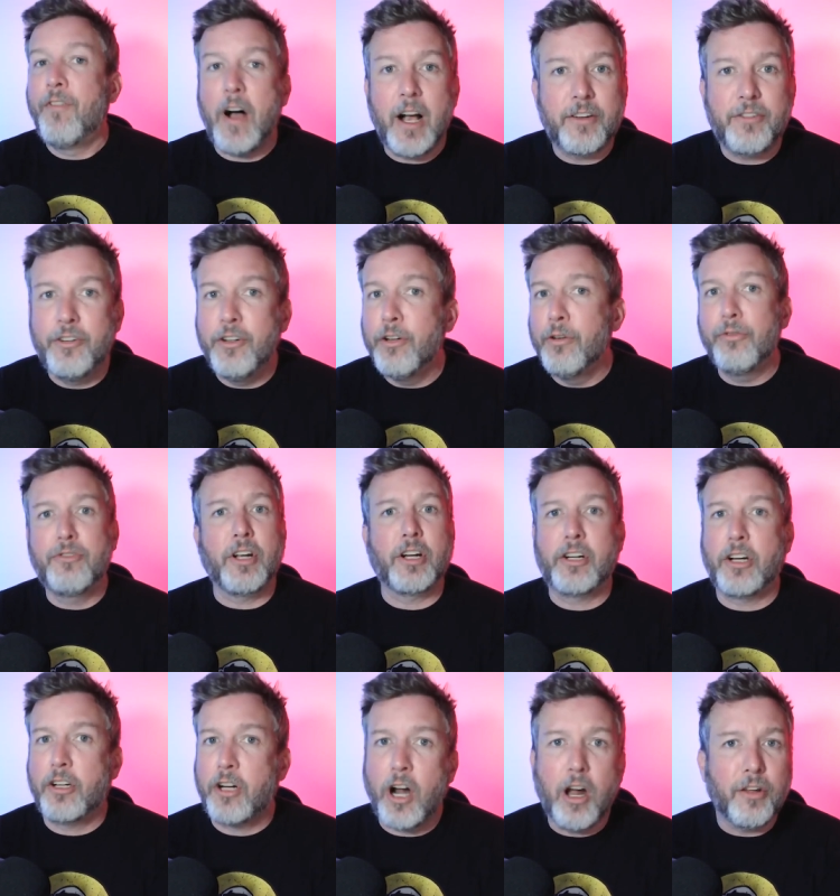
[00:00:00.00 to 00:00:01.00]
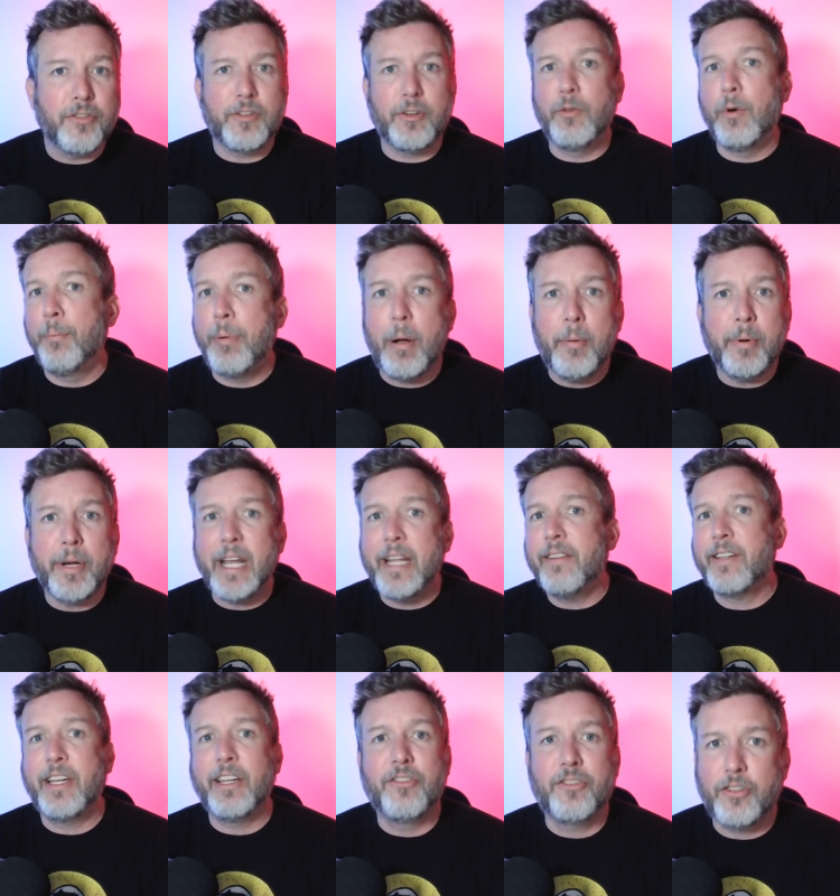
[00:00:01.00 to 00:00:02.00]
Fox News, Tucker Carlson,
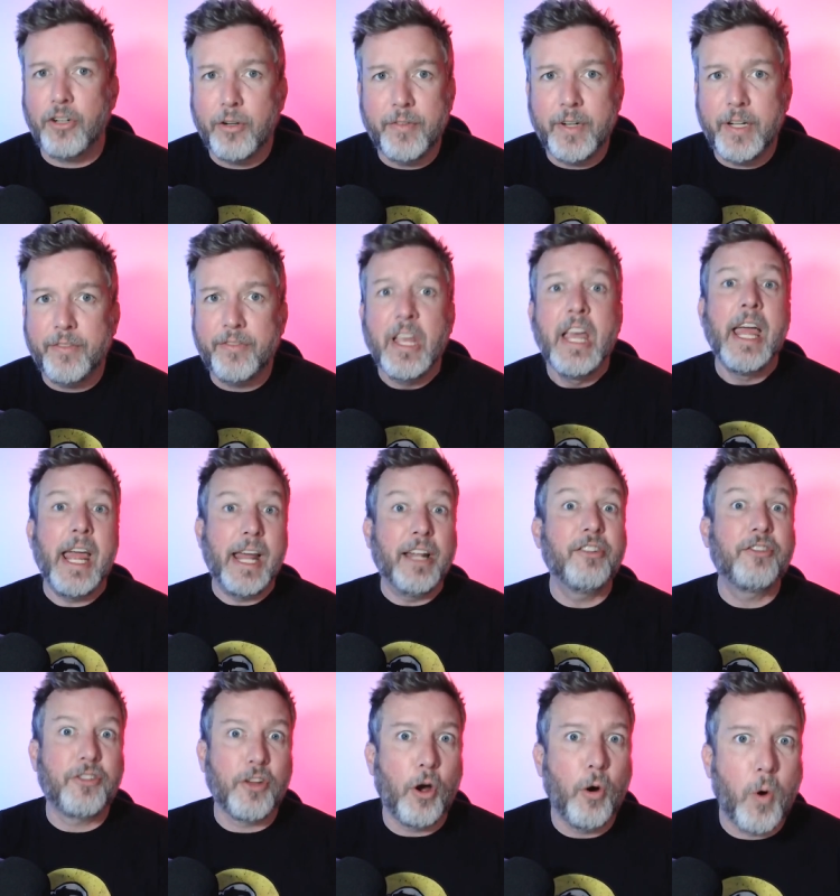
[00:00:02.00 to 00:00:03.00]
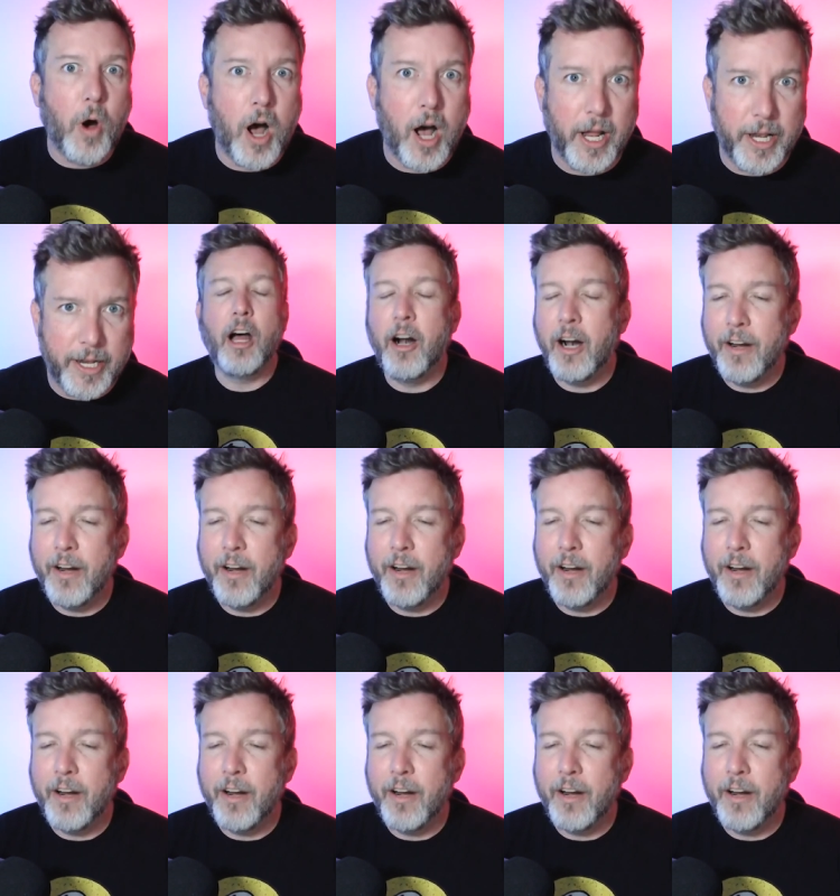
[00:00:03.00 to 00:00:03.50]
Republicans, conservatives, and so on.